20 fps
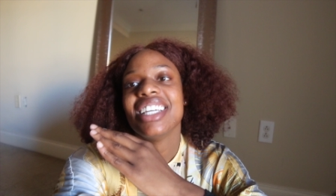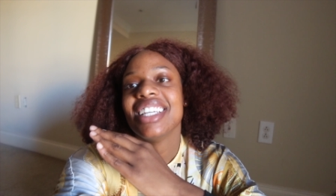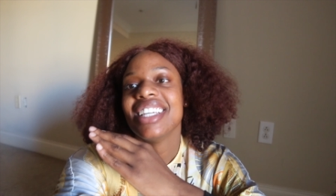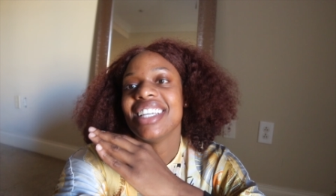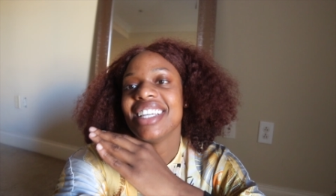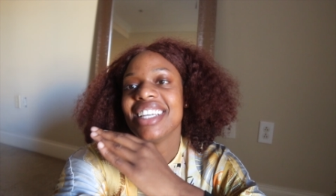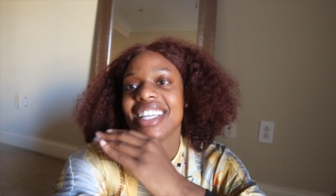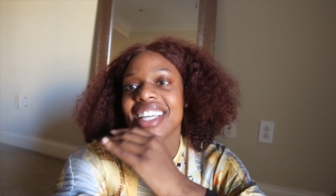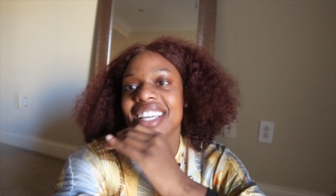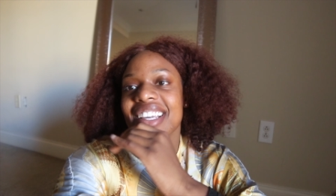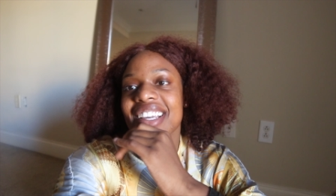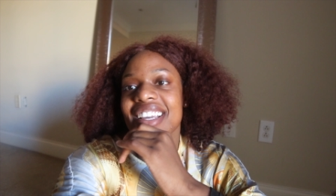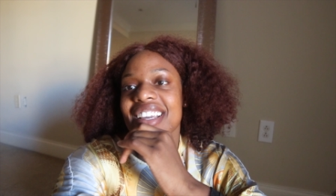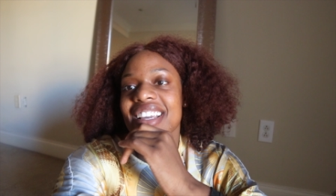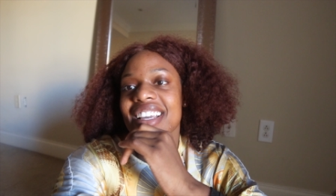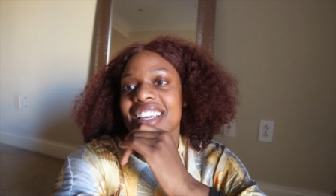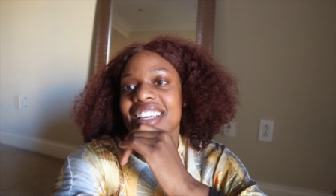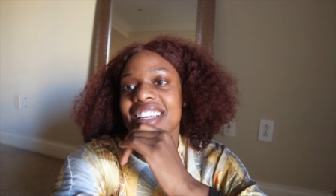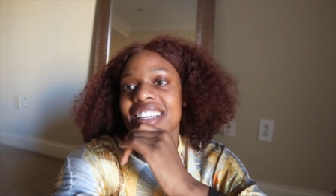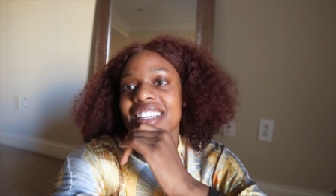go off to
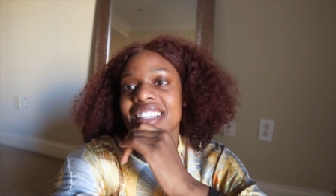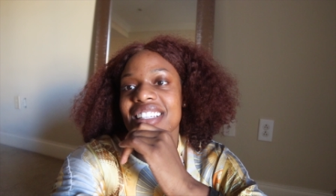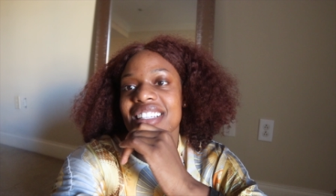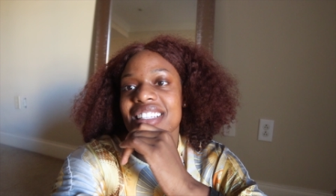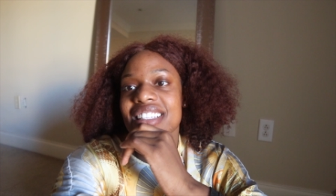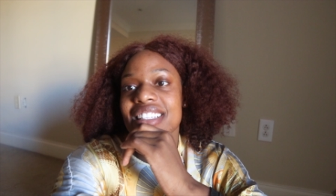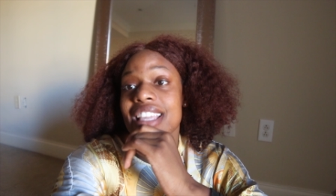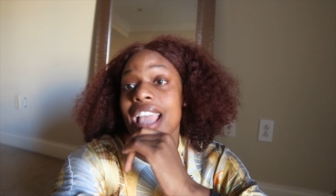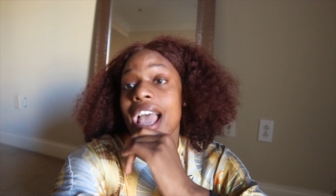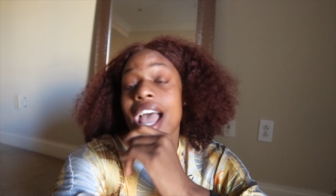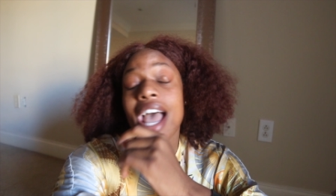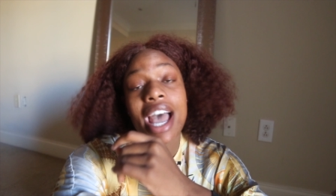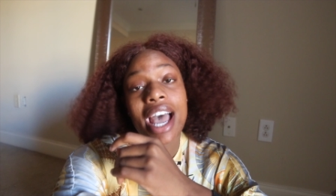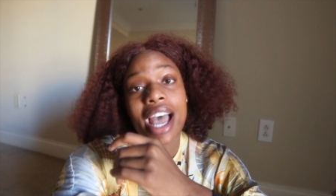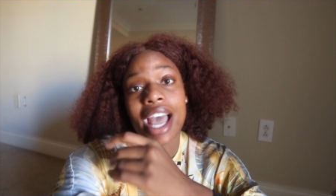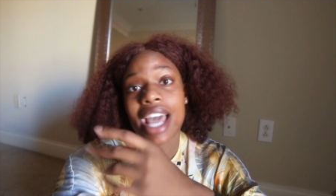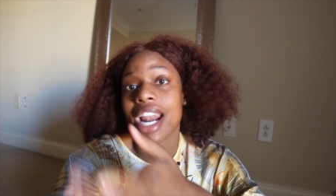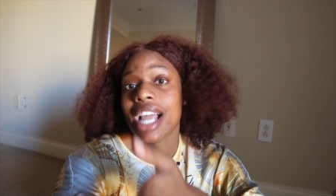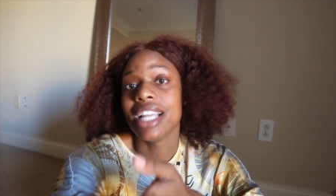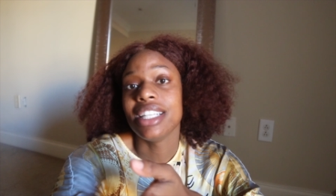college. That's your... Yeah,
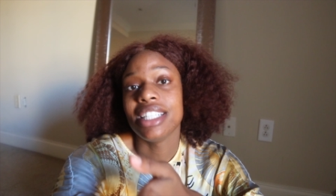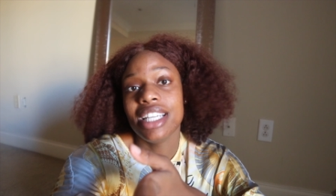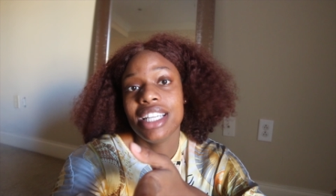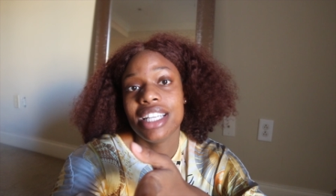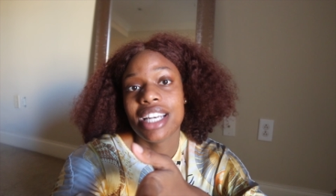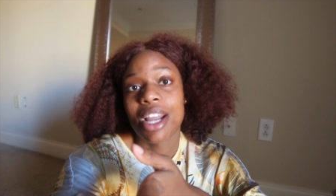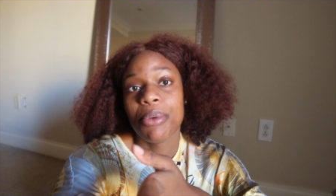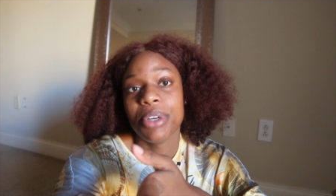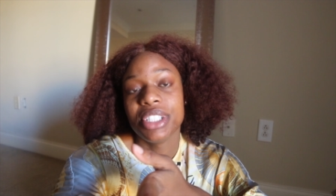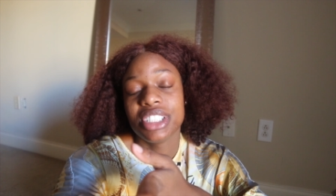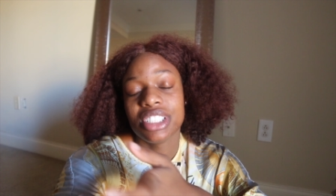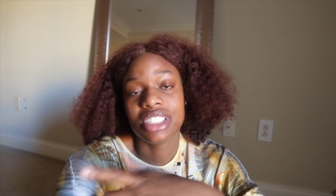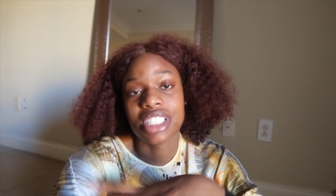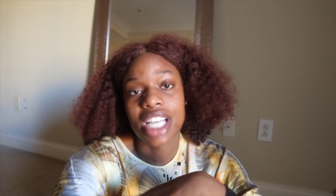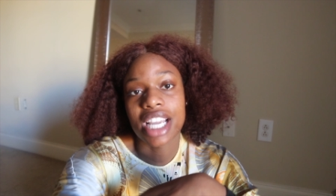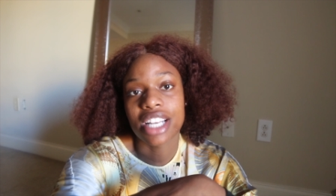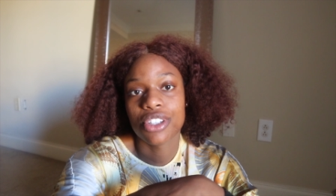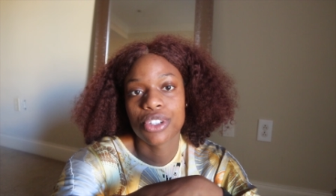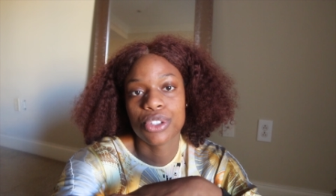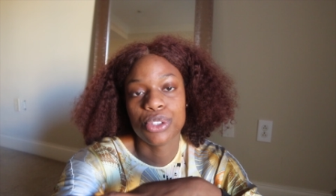plan. and I didn't. I went to
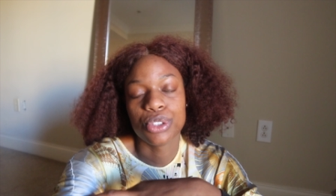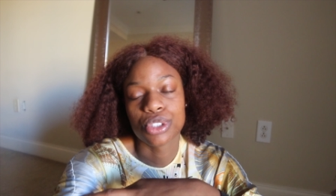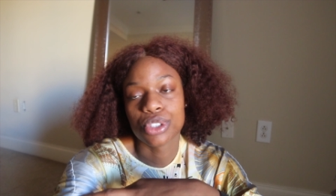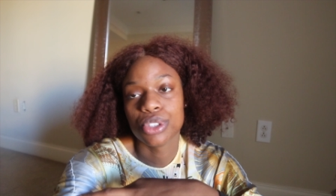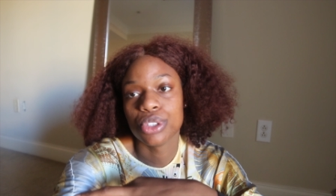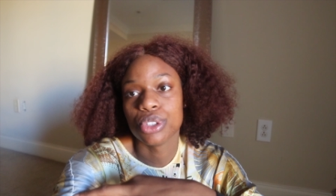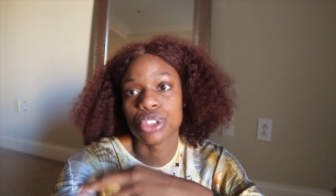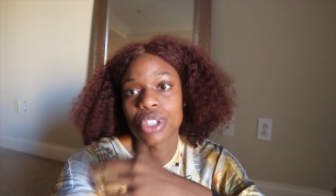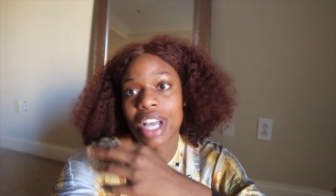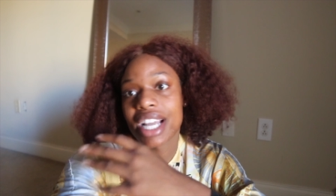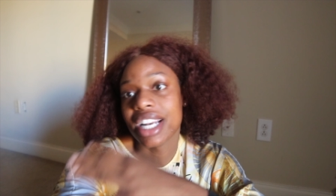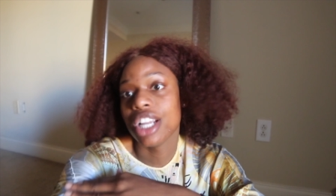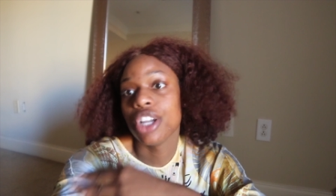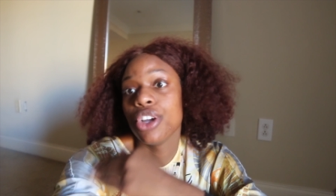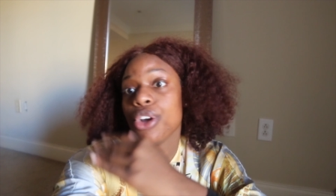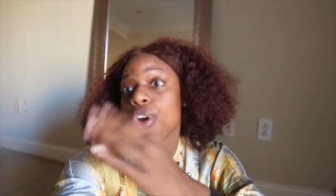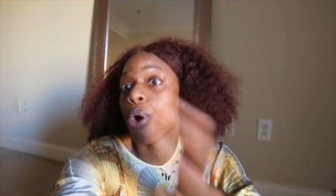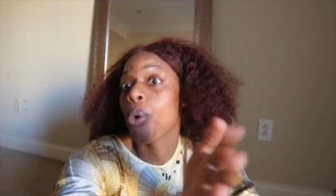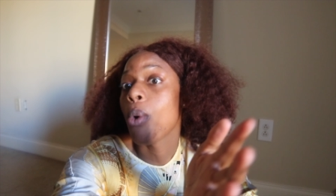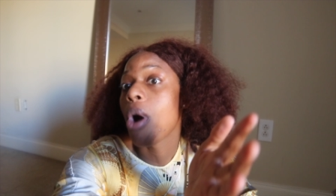technical school, so I
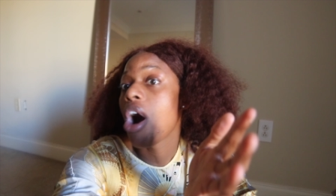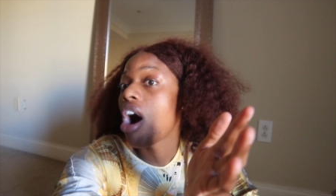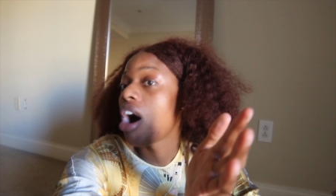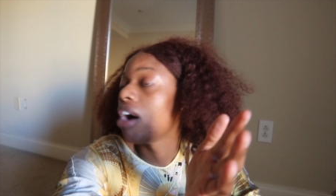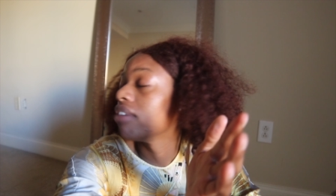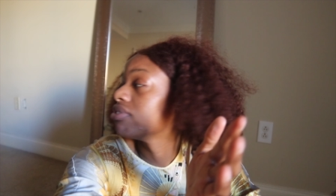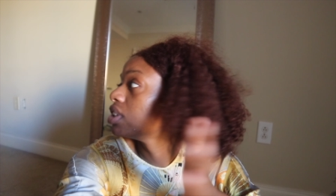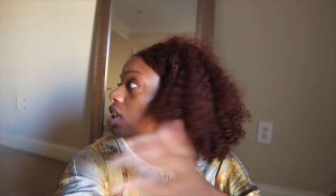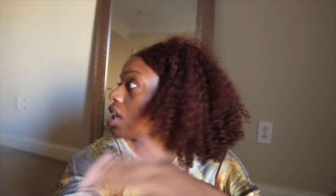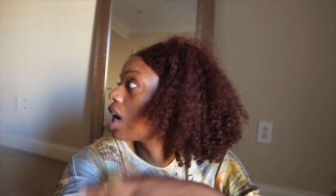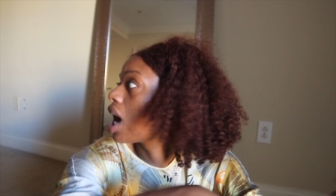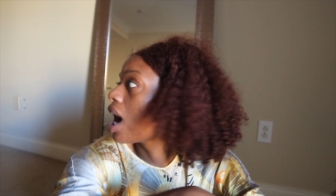didn't military, go off to